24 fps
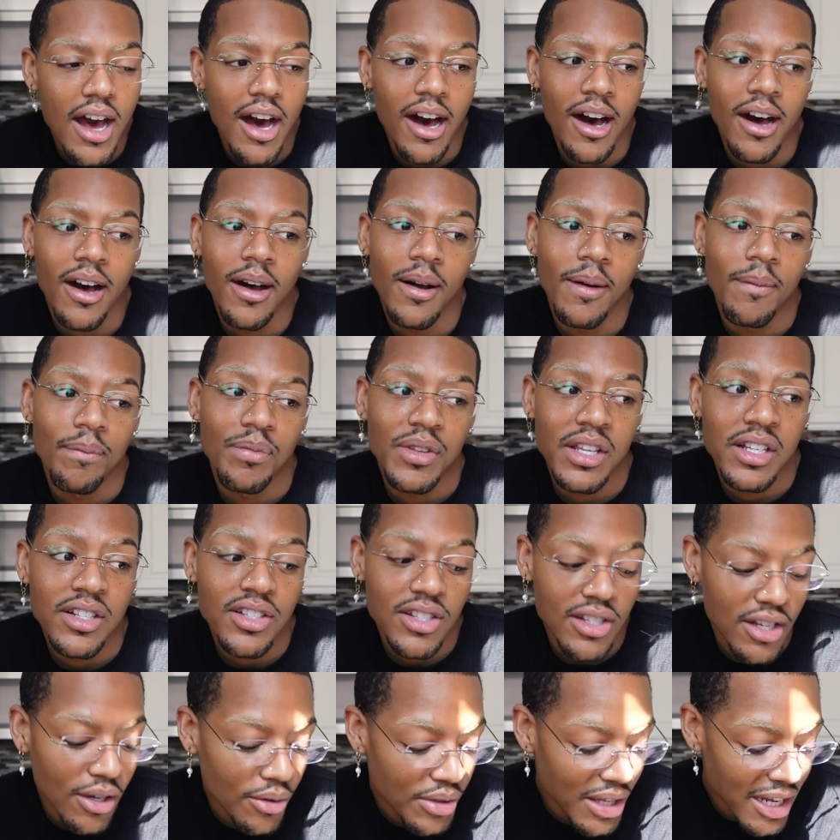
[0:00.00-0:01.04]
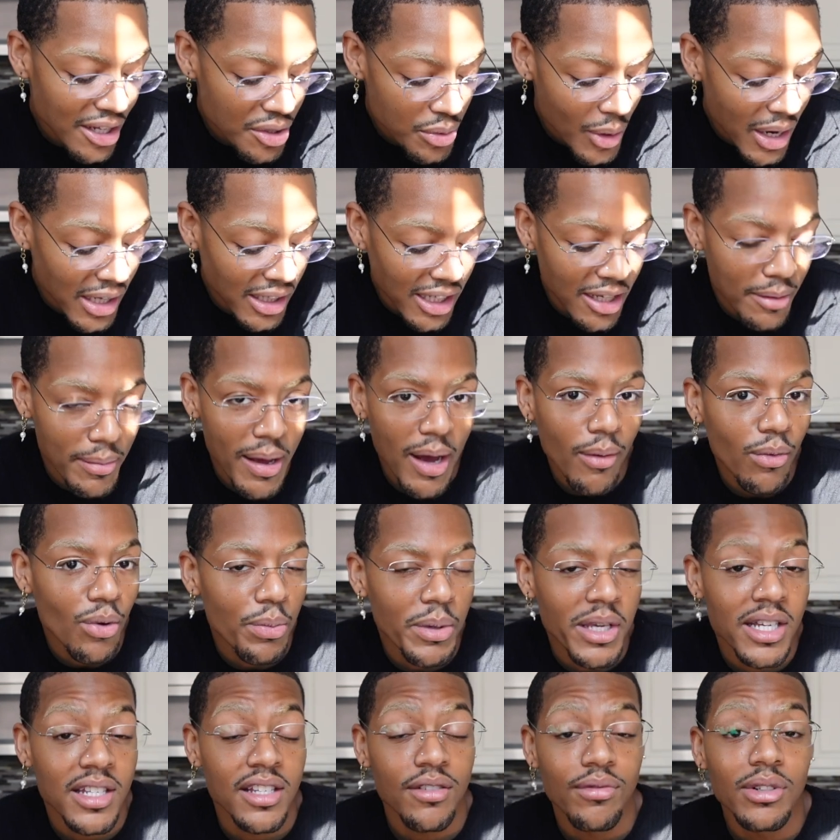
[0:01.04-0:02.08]
And so that's why I like Babbel,
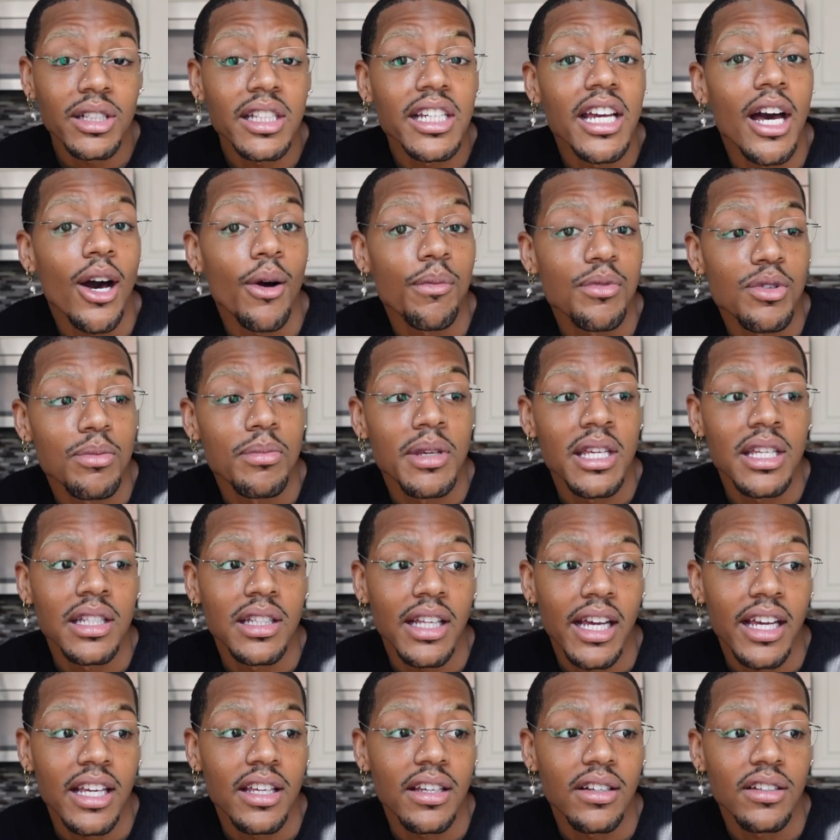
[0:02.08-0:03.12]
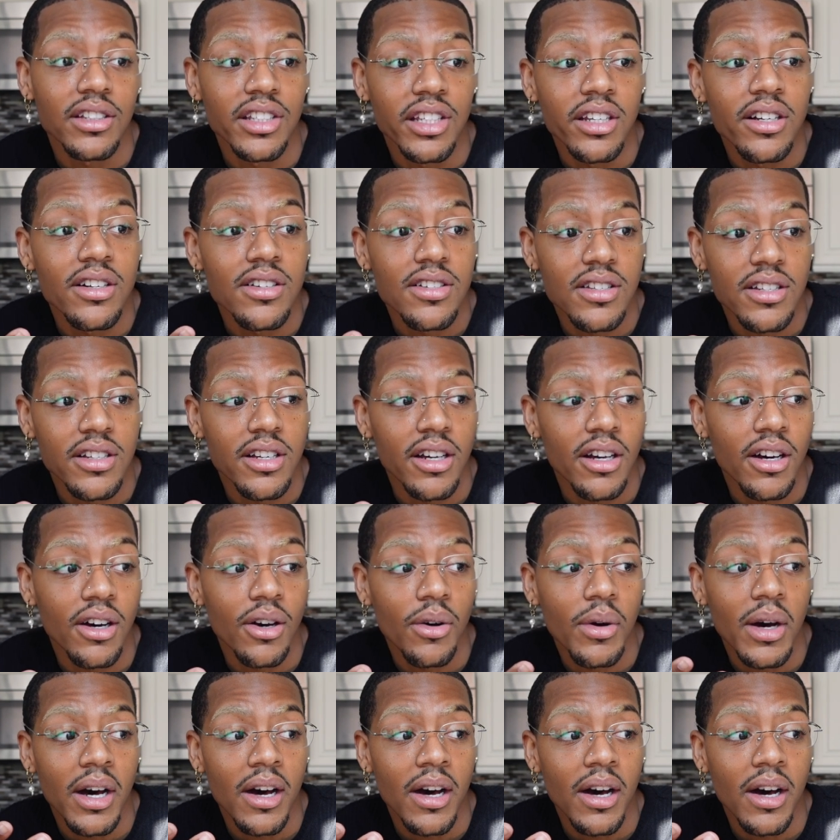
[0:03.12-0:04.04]
because it really helped me like years ago,